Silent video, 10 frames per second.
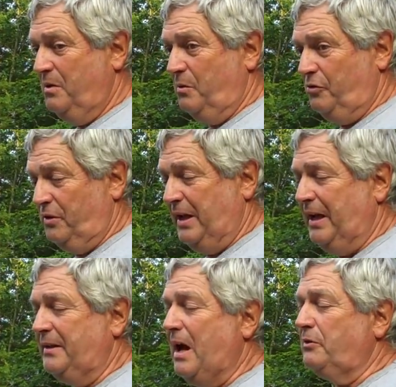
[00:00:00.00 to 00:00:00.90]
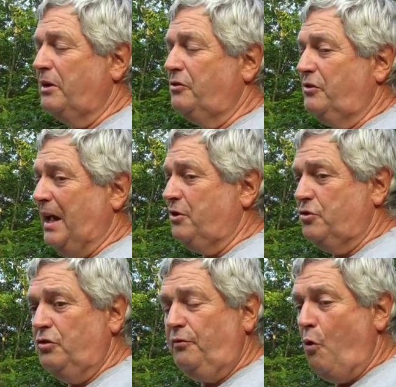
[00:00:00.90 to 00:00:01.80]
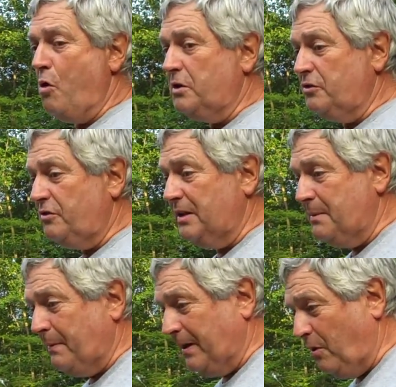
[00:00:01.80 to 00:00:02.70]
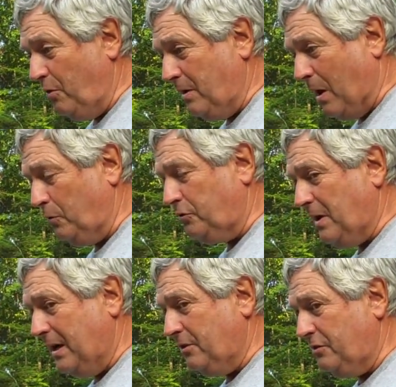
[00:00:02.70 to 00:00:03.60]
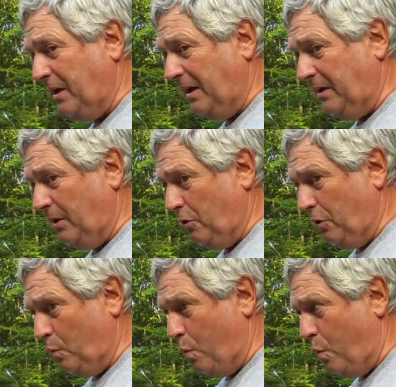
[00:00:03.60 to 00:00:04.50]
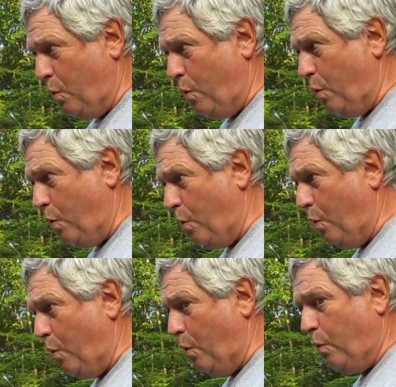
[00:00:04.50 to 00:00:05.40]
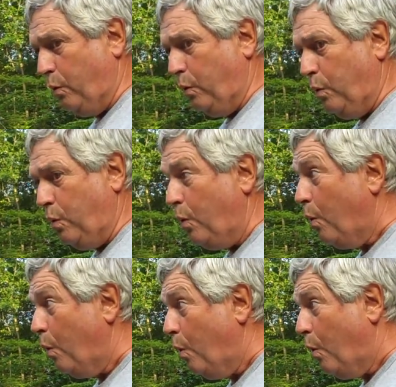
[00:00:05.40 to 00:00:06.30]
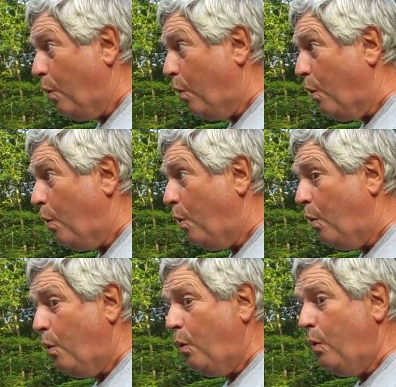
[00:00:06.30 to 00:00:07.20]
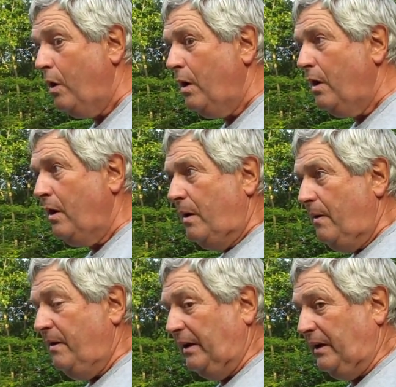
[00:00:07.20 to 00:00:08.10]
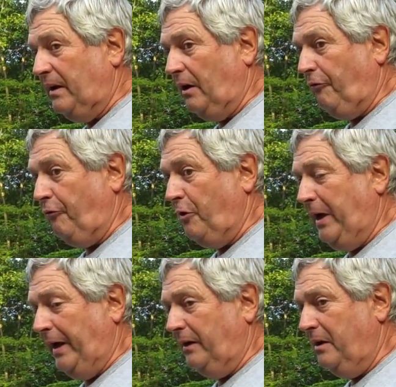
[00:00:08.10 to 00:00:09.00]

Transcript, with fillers: was laying down in his tent just falling asleep and he heard outside his tent, he heard woo, woo, and he got afraid